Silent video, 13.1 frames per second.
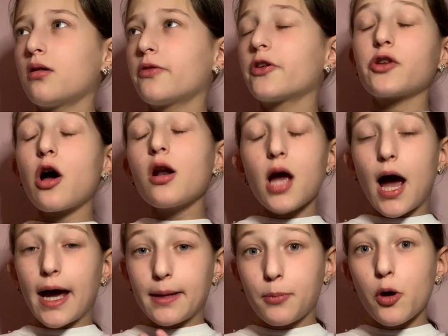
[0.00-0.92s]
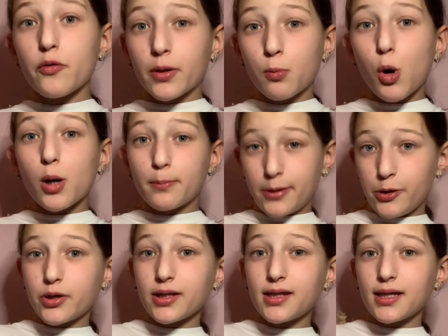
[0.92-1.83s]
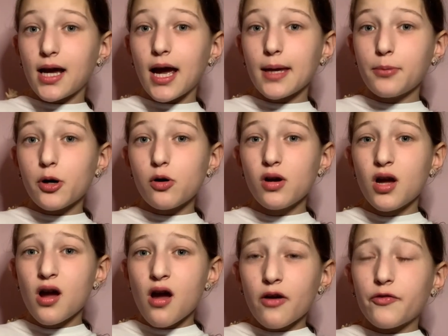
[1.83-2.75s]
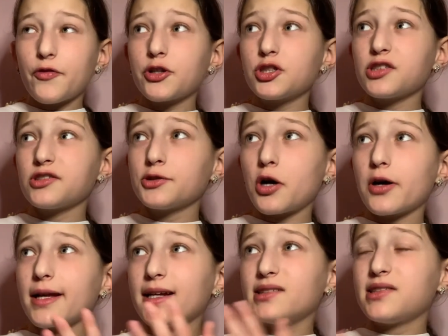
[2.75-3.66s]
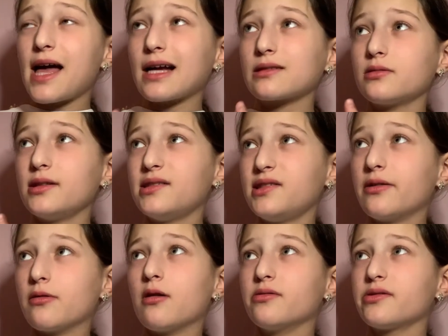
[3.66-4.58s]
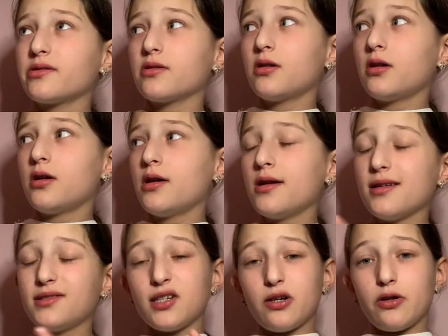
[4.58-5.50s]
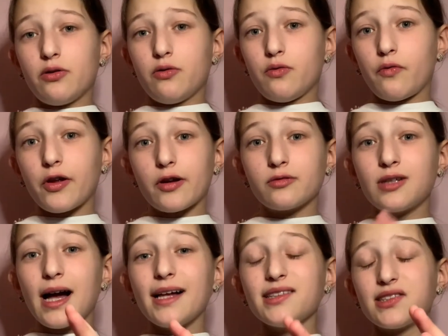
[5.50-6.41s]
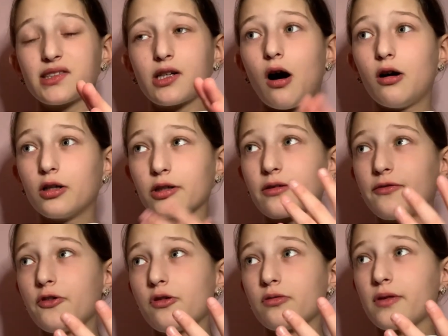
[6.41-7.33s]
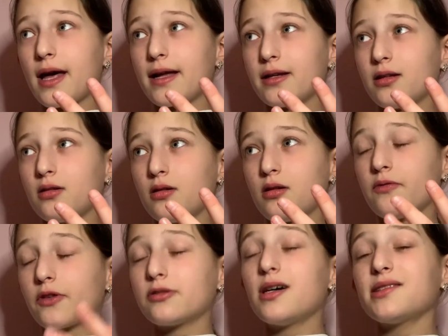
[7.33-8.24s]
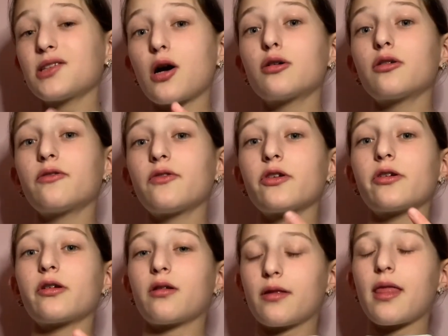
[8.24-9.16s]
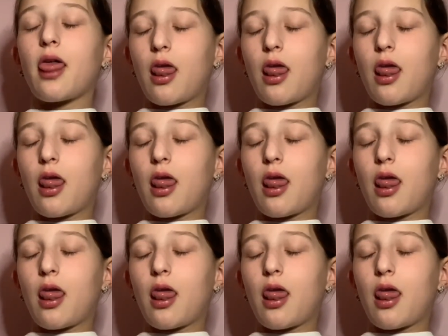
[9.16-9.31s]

they're not hypo, they're more muted than a hypo. They're just not exactly zeros. So they're less colorful than, they're less colorful